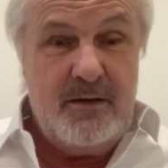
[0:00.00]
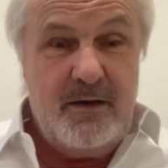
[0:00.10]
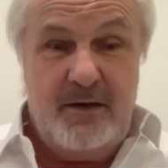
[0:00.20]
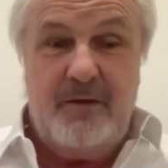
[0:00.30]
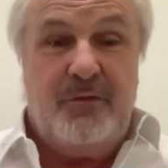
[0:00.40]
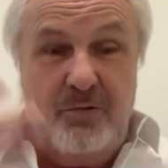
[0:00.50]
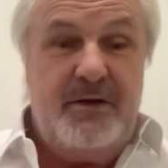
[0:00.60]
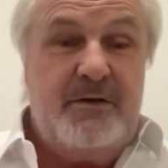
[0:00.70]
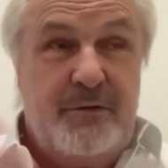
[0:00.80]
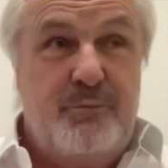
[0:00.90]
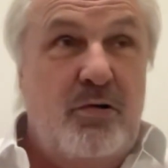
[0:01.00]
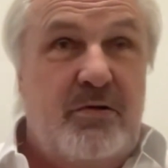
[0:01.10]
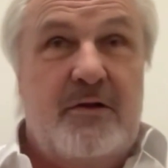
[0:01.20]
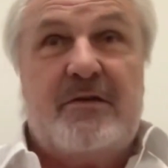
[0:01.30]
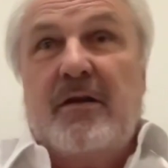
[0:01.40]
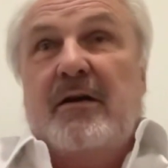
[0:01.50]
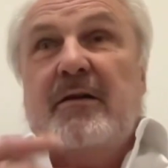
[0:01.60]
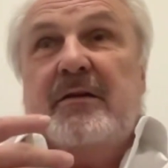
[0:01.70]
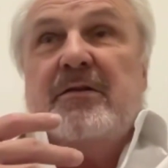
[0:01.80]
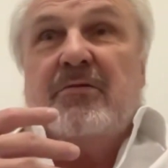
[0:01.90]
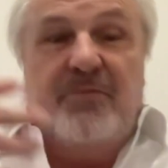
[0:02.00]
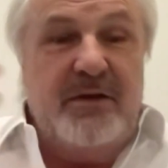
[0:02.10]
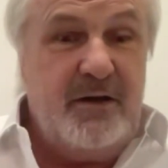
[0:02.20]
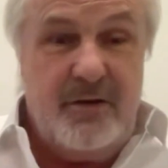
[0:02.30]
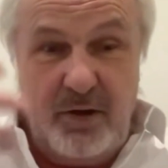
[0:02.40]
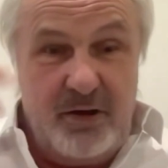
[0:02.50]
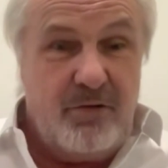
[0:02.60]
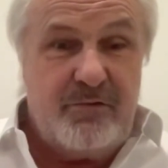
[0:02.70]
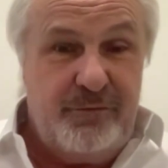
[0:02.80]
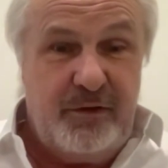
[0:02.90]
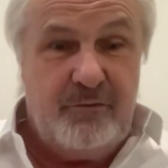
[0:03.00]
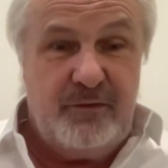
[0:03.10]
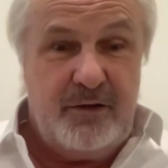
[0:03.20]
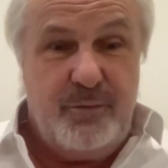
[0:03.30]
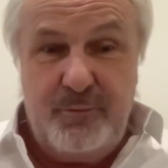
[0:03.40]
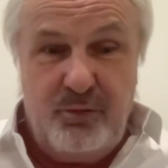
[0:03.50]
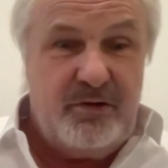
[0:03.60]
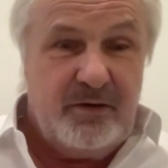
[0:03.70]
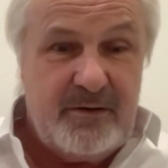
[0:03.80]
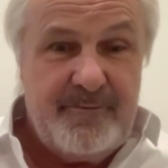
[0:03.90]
And if you read this book, it's like you're reading a biography of Vladimir Putin.